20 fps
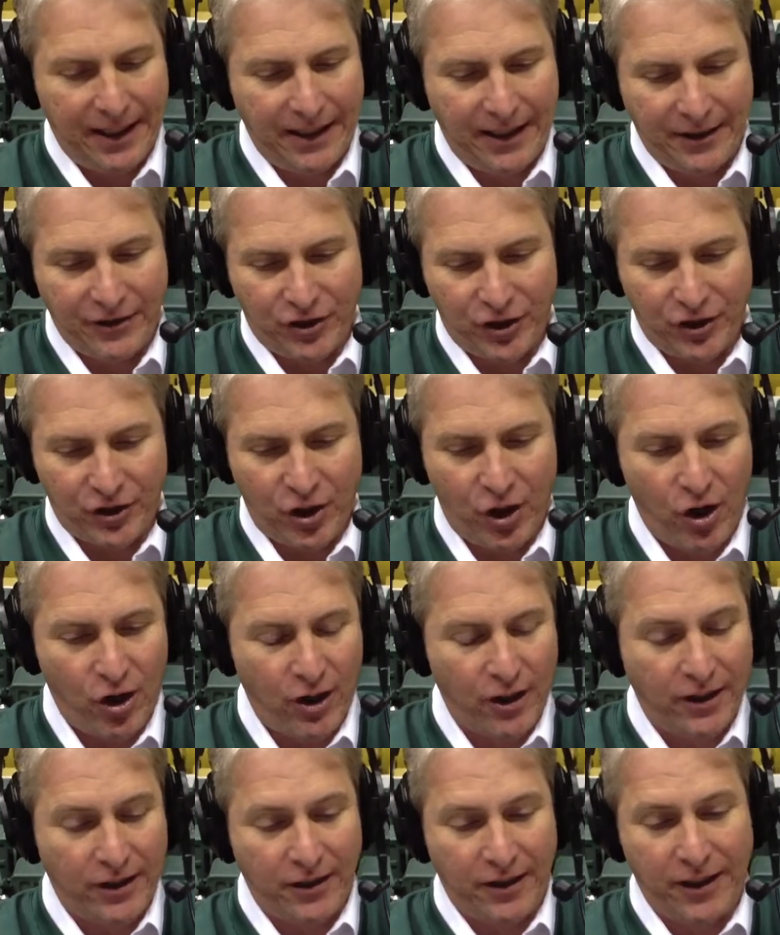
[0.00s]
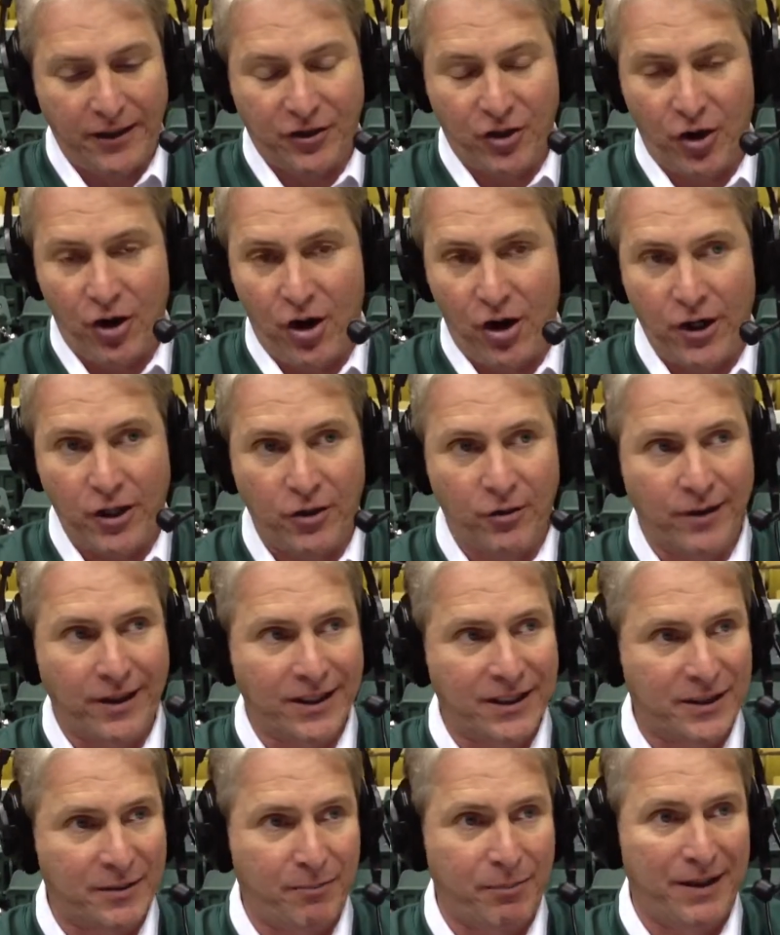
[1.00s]
it's just hard. It's hard to
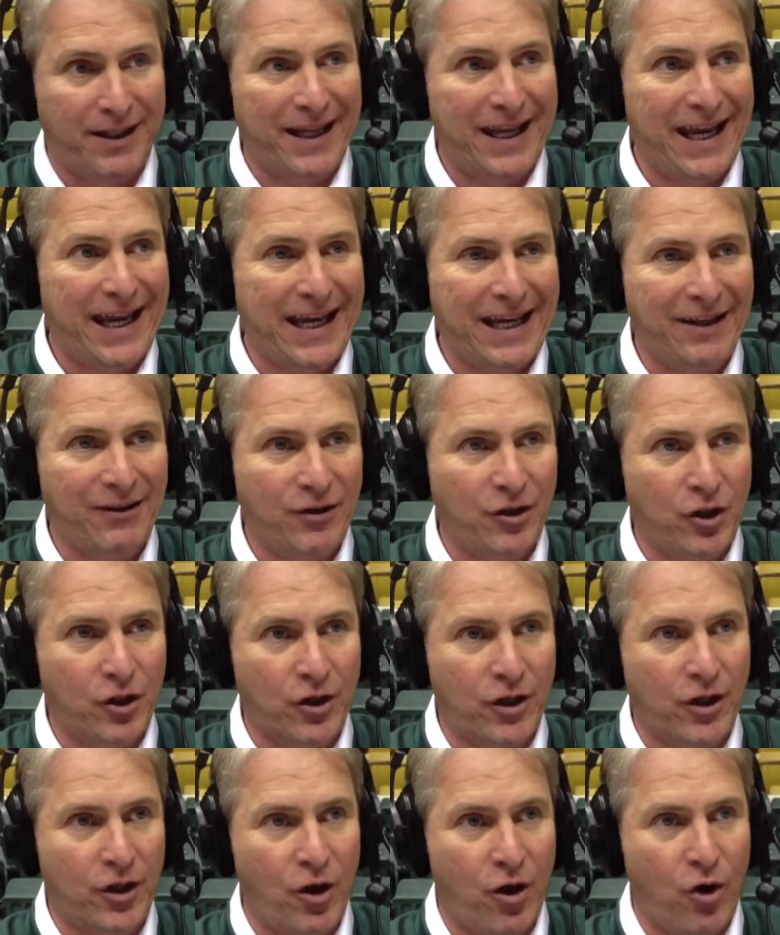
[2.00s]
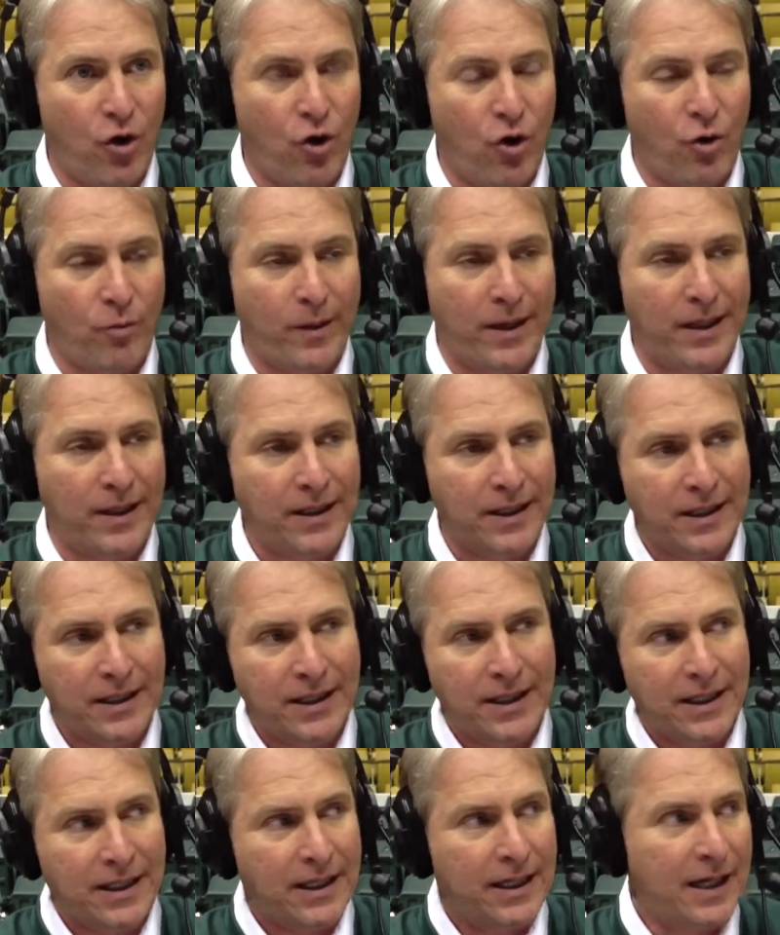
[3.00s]
explain in your home.
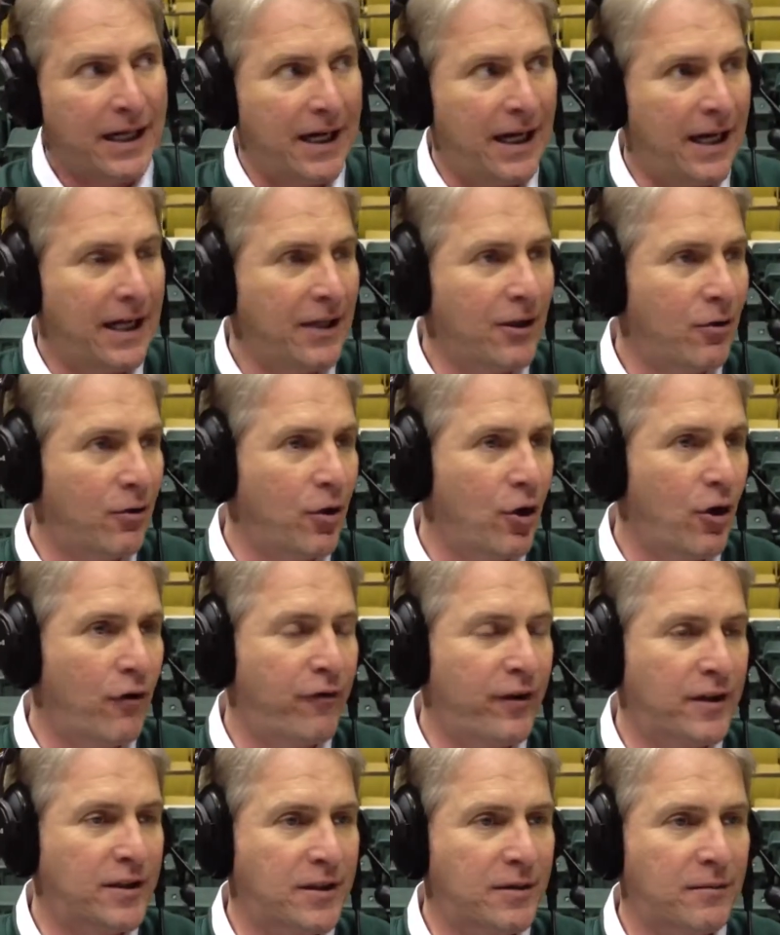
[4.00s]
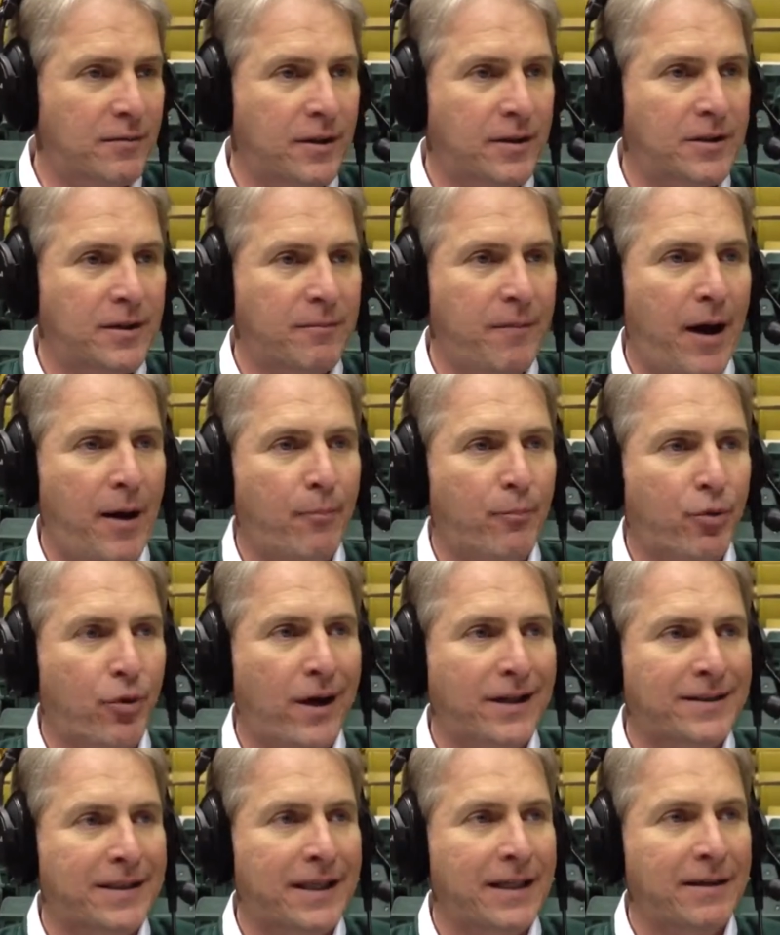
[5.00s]
I don't know if it's about
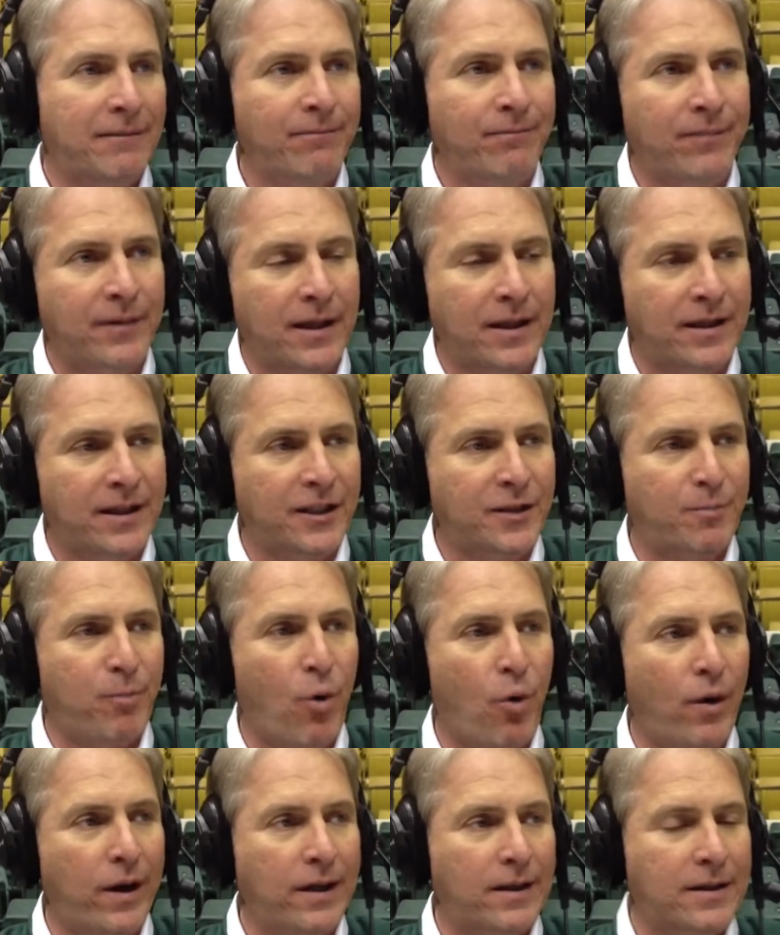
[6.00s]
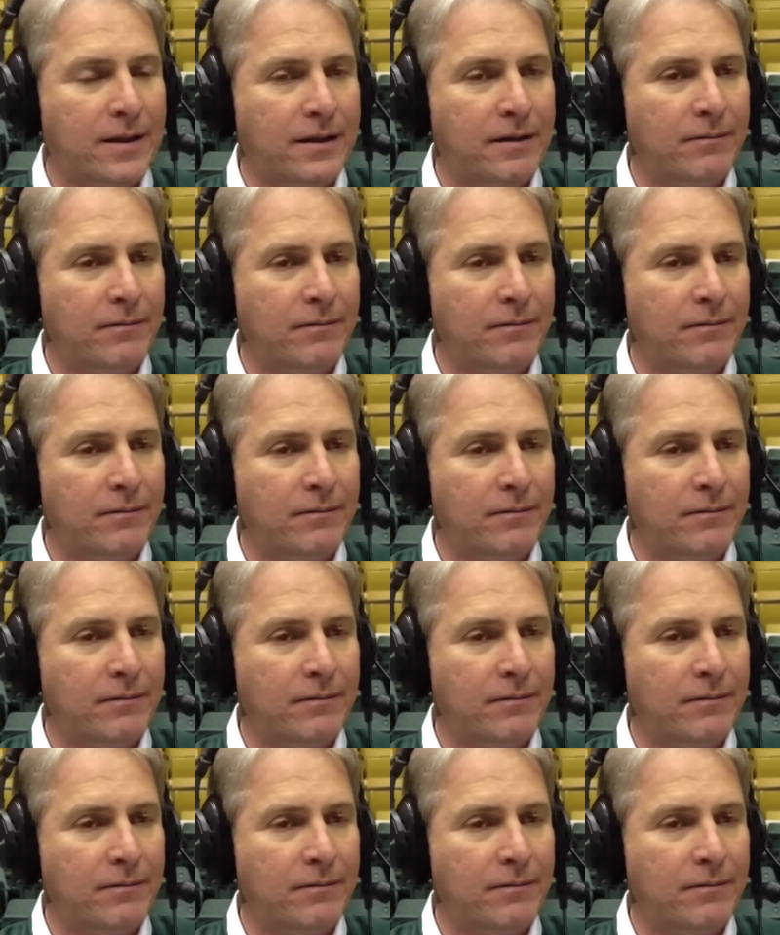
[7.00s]
pressing at this point,